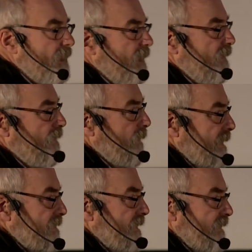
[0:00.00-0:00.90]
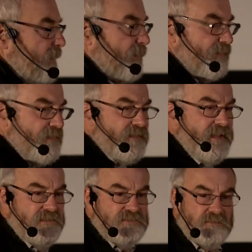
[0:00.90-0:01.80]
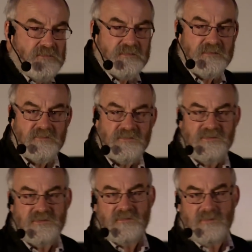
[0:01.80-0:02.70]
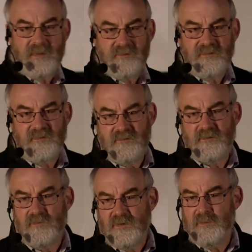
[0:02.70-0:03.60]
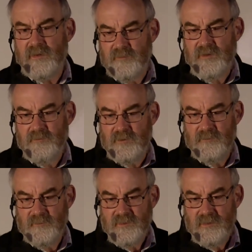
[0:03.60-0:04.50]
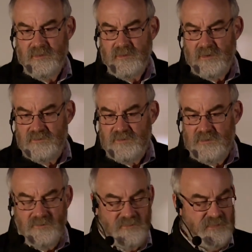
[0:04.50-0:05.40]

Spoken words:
is to actually say, what does natural science teach us about systems and about people, and to use